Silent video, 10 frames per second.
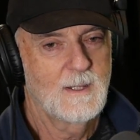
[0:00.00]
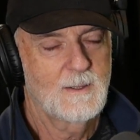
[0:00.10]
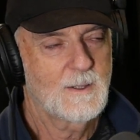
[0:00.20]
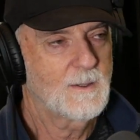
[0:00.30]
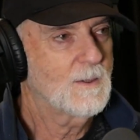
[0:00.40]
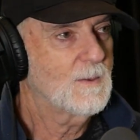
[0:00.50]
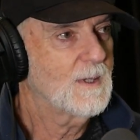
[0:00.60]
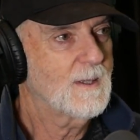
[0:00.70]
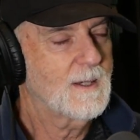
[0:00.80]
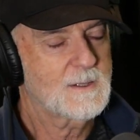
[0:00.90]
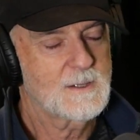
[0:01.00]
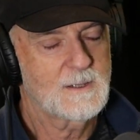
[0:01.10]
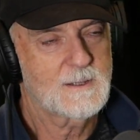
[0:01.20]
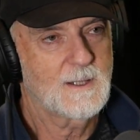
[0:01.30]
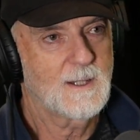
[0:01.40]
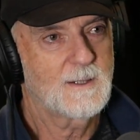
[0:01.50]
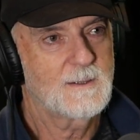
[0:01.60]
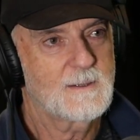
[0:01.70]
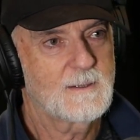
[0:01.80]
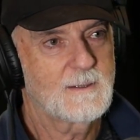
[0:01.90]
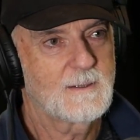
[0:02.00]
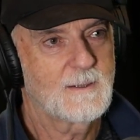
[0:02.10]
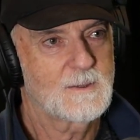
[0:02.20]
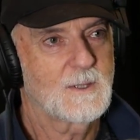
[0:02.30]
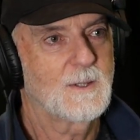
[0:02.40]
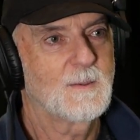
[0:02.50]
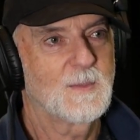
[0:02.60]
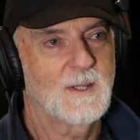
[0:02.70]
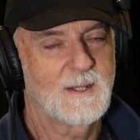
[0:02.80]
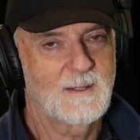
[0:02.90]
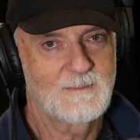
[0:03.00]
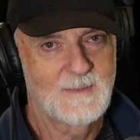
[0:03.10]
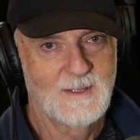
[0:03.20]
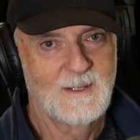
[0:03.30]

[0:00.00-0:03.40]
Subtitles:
Don't know where that actually started. There was a lot of blame,